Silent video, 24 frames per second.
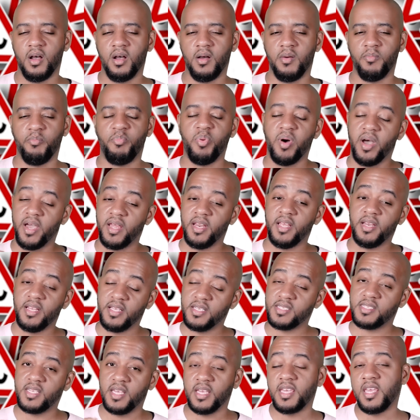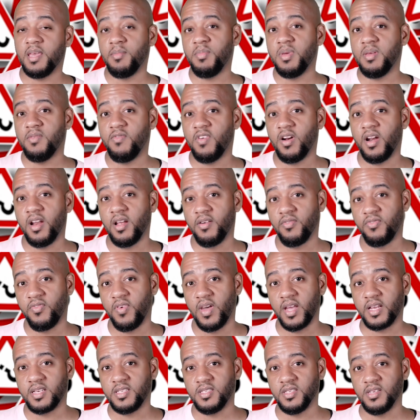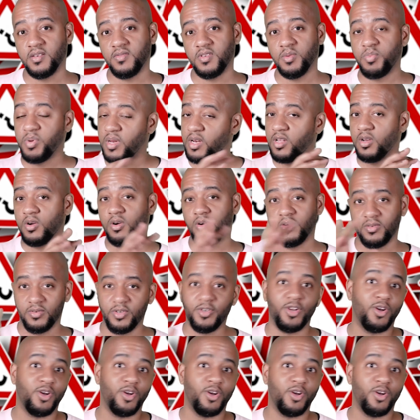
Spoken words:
but it can be very effective depending on, you